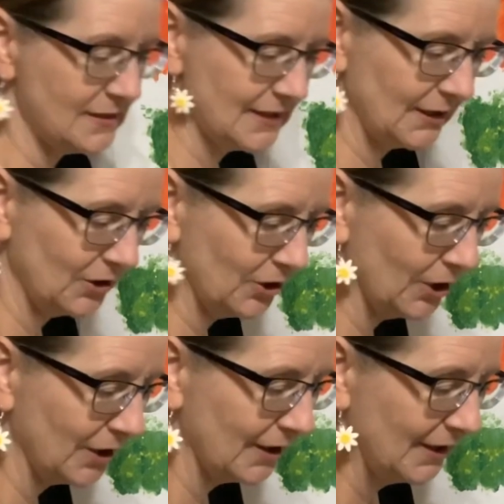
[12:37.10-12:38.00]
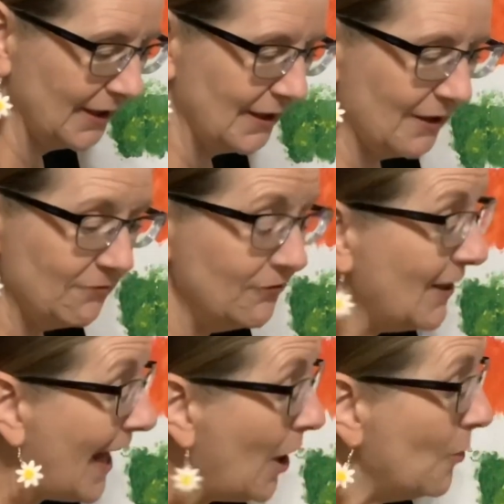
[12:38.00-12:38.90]
it look
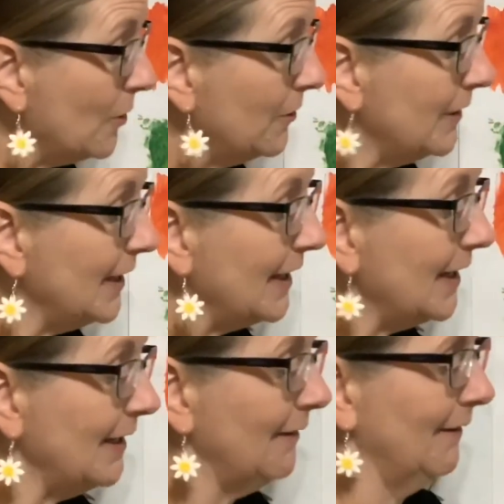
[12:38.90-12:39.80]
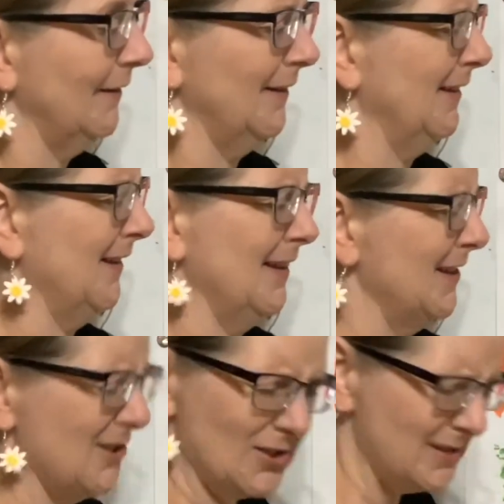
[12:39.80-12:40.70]
flowery?
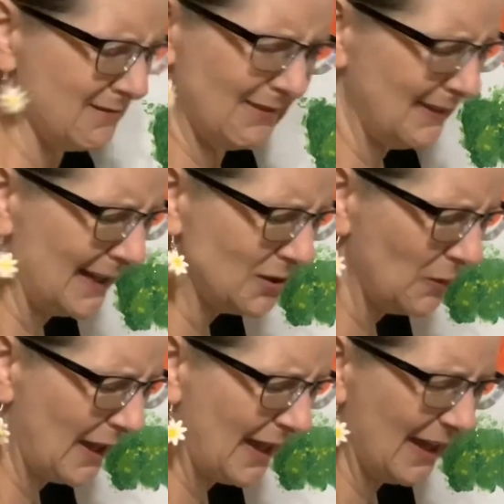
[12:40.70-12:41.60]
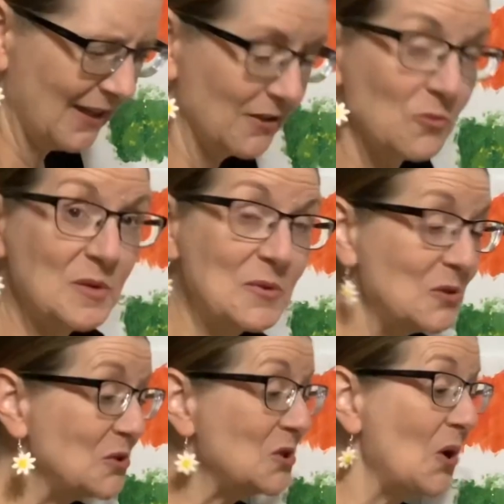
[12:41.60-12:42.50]
That's okay. Remember,
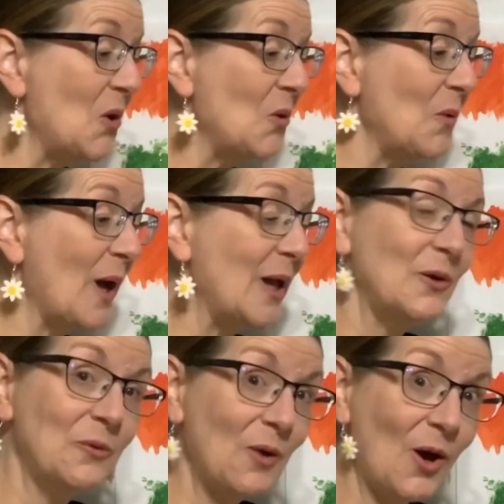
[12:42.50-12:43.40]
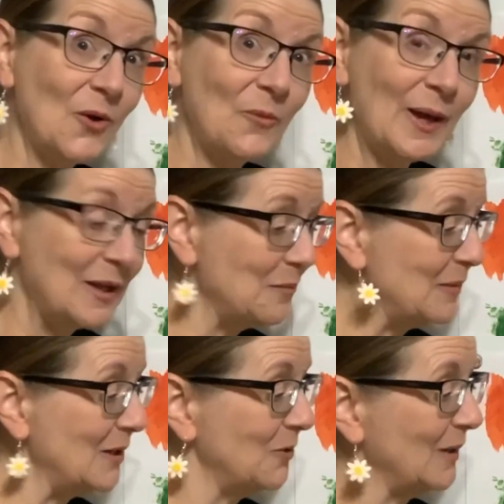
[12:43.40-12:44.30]
there's no right or wrong way to
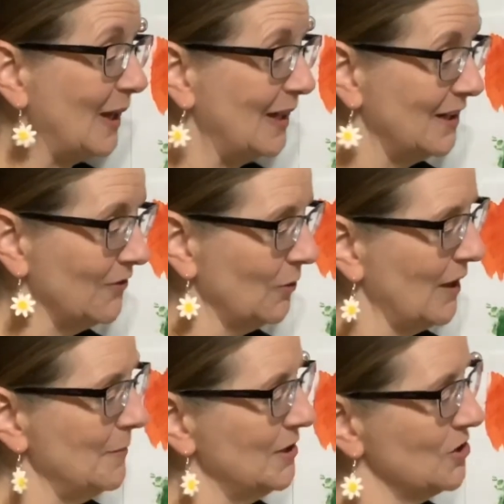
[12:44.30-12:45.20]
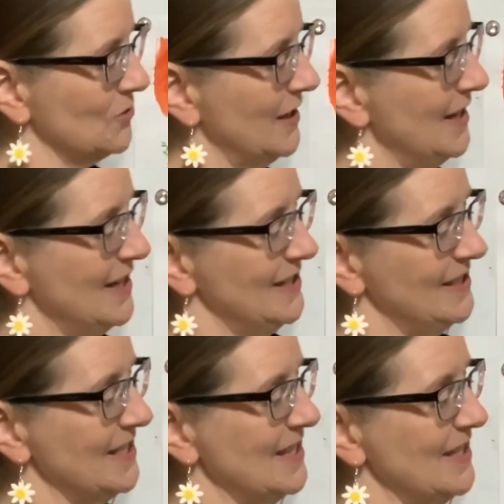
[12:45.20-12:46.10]
be creative. Okay, I'm going to
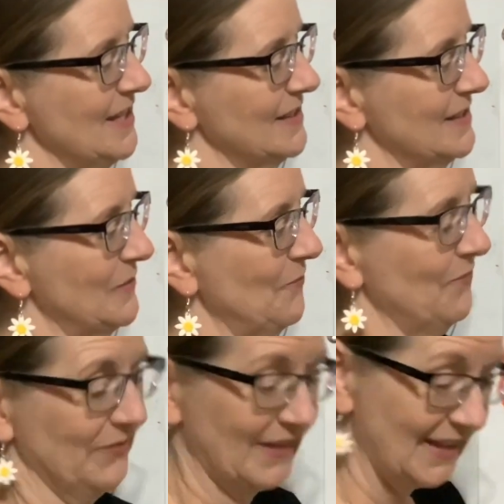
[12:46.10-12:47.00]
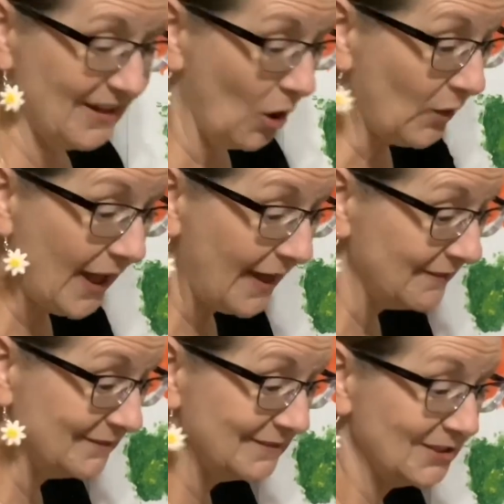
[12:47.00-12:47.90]
see this. Okay,
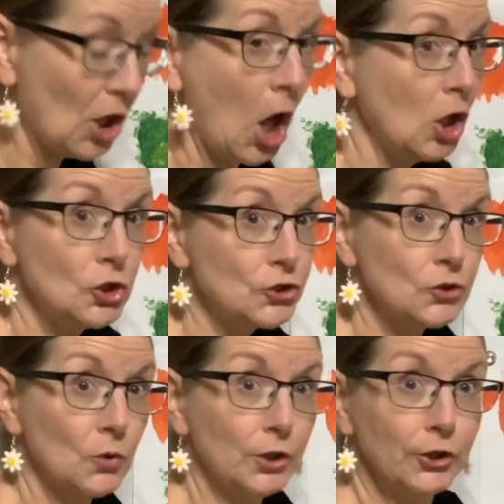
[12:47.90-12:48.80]
dollar store.